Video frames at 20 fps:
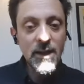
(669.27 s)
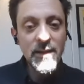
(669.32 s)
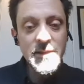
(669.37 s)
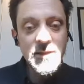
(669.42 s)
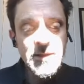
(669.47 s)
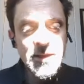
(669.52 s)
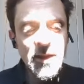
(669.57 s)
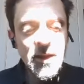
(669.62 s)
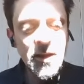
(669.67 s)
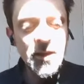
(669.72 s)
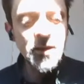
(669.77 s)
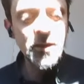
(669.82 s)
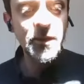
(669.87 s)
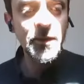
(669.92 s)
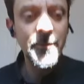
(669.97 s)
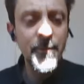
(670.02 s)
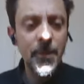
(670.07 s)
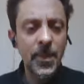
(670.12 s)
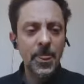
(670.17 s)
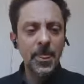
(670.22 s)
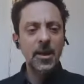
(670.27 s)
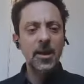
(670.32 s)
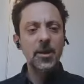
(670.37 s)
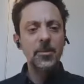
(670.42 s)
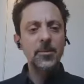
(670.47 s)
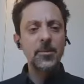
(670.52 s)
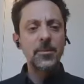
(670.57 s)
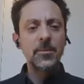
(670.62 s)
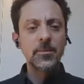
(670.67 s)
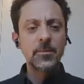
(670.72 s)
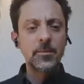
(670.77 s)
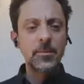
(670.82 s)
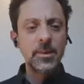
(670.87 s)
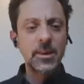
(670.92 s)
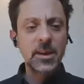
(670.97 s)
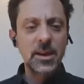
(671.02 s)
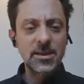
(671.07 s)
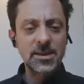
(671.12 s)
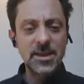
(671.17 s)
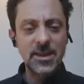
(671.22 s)
So
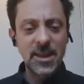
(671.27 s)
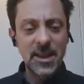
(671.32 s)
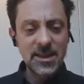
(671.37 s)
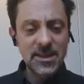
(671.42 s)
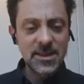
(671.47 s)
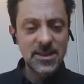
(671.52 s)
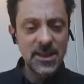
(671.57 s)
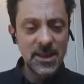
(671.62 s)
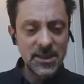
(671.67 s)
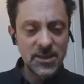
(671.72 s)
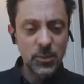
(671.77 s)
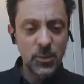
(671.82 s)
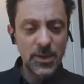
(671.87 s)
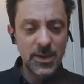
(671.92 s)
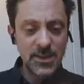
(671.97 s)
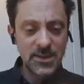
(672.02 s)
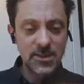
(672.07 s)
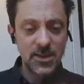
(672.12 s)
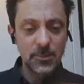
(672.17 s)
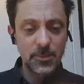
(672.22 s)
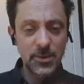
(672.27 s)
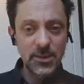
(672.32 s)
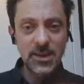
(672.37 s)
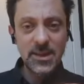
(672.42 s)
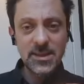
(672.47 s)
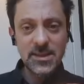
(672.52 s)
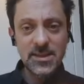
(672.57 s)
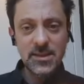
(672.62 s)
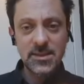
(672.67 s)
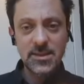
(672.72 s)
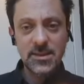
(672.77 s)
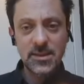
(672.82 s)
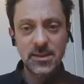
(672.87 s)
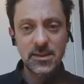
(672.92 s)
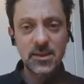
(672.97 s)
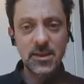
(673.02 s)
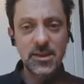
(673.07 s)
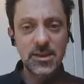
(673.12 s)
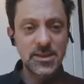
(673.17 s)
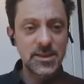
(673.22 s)
so that's one example. Let's
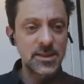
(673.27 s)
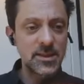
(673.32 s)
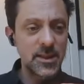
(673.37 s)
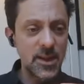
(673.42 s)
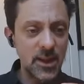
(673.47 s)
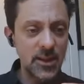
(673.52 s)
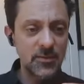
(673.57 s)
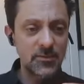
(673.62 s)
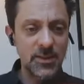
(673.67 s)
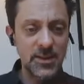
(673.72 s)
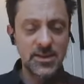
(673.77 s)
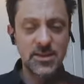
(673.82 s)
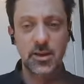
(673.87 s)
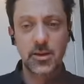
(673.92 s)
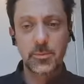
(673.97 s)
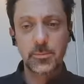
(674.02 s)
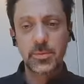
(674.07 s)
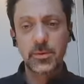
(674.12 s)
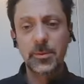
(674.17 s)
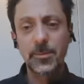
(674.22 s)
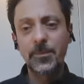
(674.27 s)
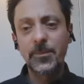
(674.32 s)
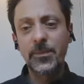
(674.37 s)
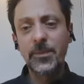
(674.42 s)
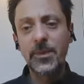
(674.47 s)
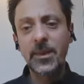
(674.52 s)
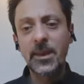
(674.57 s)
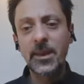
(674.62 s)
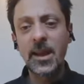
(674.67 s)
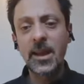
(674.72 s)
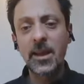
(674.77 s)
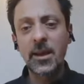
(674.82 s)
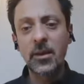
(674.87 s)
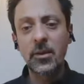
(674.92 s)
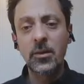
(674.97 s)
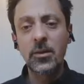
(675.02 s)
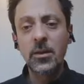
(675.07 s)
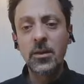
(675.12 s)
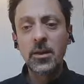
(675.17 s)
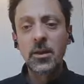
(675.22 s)
look at another example.
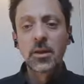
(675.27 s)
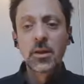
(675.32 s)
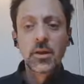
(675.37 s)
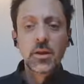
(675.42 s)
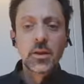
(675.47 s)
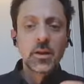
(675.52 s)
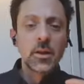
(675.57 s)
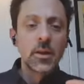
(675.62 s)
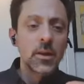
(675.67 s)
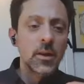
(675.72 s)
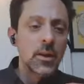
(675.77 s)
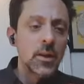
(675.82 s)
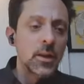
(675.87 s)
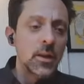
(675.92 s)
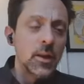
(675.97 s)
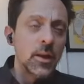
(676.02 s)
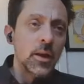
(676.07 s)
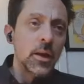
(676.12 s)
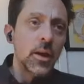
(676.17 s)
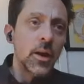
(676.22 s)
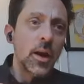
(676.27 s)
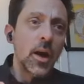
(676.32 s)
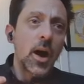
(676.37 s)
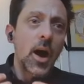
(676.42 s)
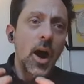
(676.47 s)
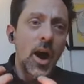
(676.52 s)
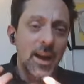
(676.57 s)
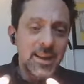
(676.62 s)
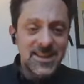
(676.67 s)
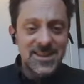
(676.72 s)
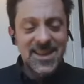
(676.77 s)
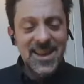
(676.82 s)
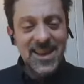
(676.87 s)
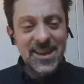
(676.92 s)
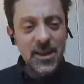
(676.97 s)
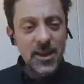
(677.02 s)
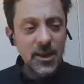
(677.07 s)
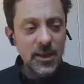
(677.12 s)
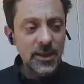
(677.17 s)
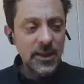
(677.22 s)
Now, I said
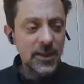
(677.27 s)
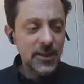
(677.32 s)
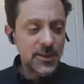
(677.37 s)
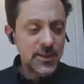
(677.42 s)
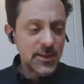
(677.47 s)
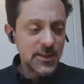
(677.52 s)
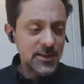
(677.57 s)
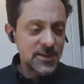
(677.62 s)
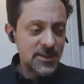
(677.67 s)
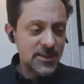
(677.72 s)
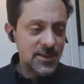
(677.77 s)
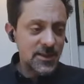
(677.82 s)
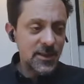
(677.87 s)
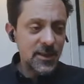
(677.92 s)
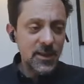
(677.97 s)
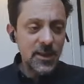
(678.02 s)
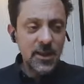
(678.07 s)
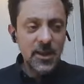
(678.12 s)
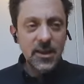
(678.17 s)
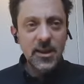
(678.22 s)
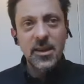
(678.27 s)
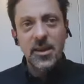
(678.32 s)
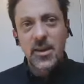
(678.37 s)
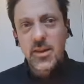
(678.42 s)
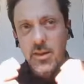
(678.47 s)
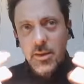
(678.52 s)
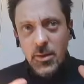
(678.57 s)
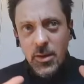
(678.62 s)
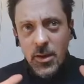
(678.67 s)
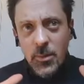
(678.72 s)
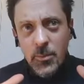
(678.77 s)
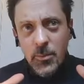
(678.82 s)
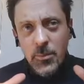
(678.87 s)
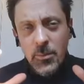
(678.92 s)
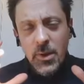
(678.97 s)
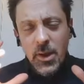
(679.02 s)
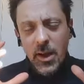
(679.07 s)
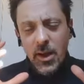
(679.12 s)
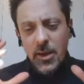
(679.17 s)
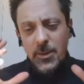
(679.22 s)
earlier that
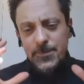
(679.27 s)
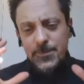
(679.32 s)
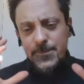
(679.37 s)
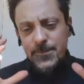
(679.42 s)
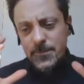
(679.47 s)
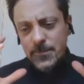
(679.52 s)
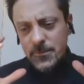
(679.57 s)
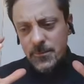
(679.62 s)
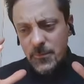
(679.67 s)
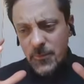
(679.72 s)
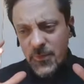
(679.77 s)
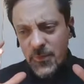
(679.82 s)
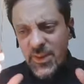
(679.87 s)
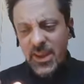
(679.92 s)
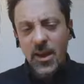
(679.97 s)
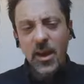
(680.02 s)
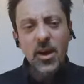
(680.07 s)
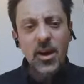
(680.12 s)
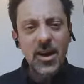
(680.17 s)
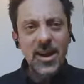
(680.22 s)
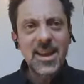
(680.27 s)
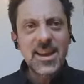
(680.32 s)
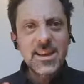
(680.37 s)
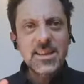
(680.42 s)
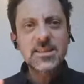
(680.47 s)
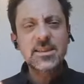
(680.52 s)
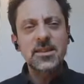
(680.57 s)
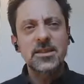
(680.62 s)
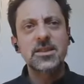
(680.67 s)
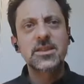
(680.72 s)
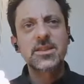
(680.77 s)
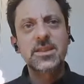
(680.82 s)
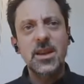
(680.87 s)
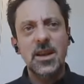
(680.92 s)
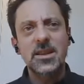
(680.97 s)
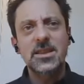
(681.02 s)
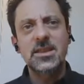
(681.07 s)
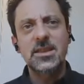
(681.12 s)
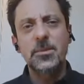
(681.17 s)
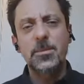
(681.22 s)
VR isn't
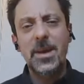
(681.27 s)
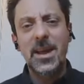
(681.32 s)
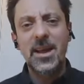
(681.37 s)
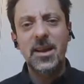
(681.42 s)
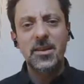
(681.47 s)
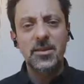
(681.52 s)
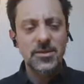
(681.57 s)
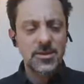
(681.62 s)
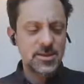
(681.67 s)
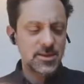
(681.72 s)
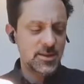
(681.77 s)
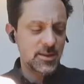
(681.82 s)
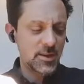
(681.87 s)
just about